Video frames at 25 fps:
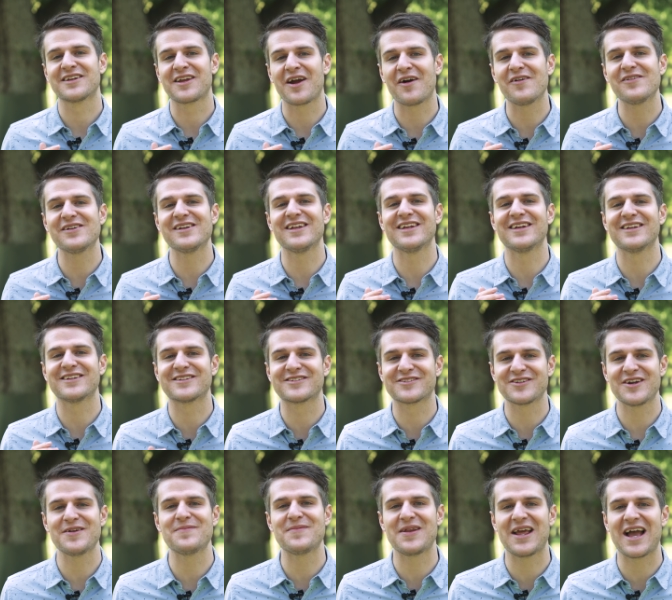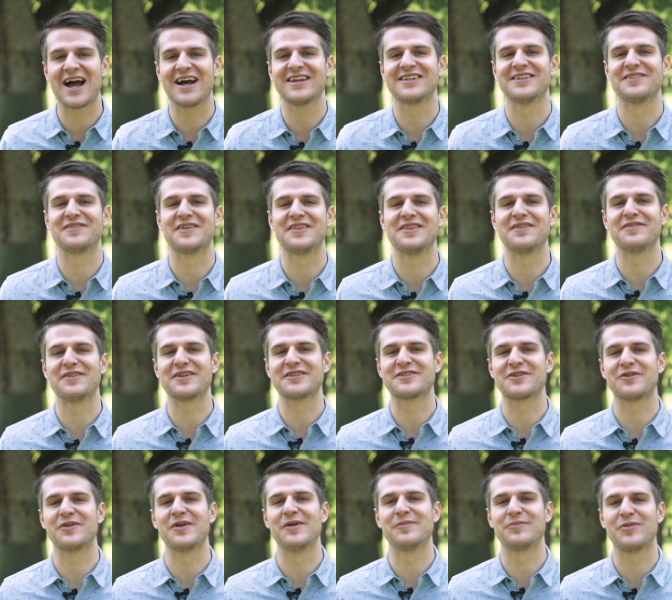currently extremely active in the
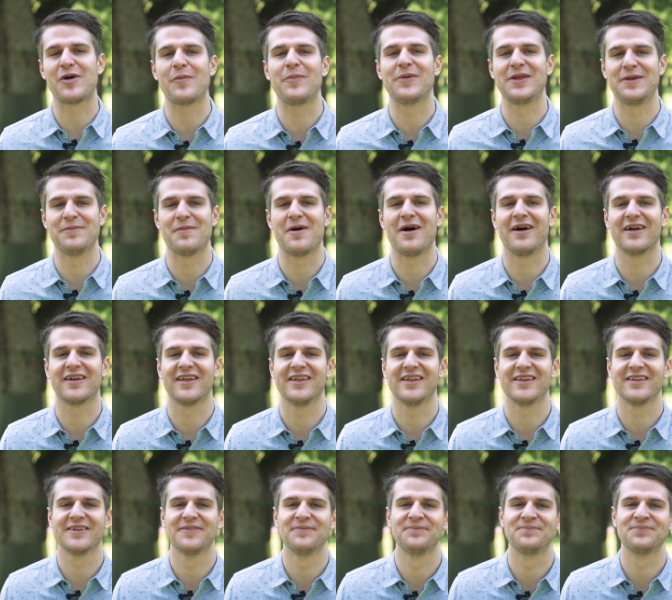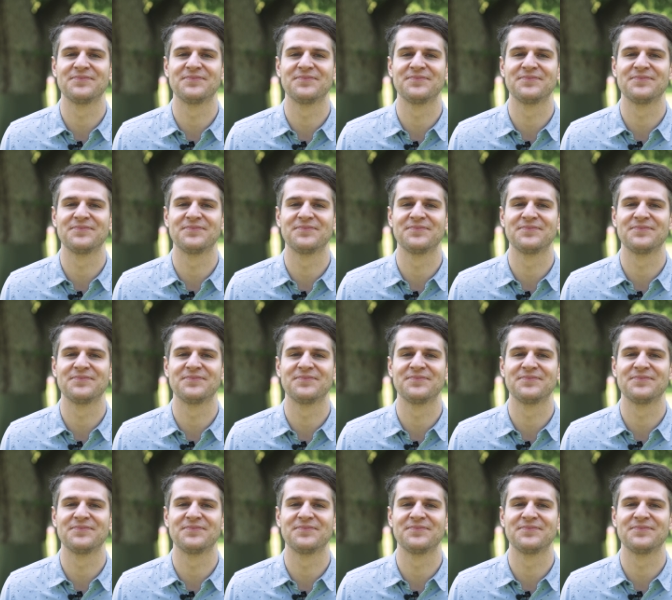Victorian property market.